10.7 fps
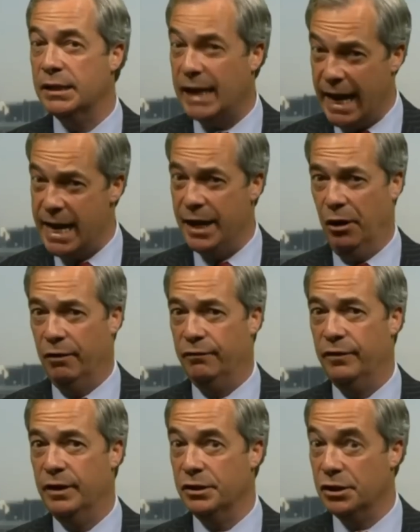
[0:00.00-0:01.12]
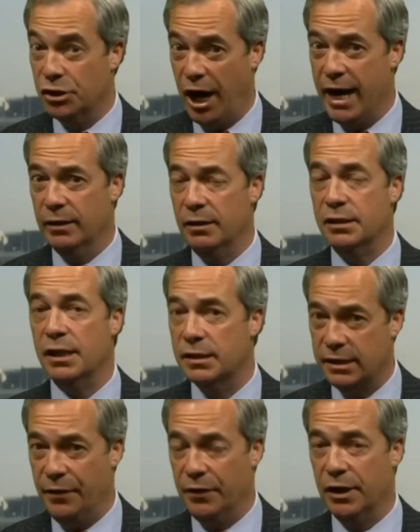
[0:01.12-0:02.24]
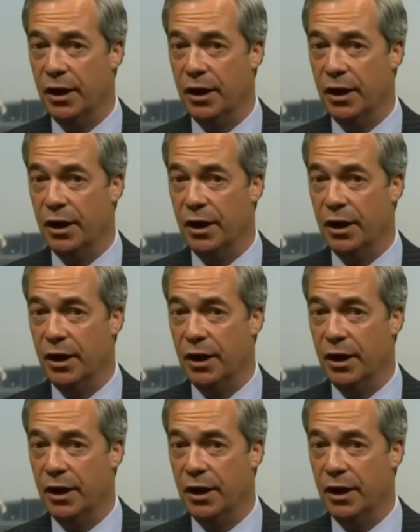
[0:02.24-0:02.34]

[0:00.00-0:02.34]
taken off to jails in southern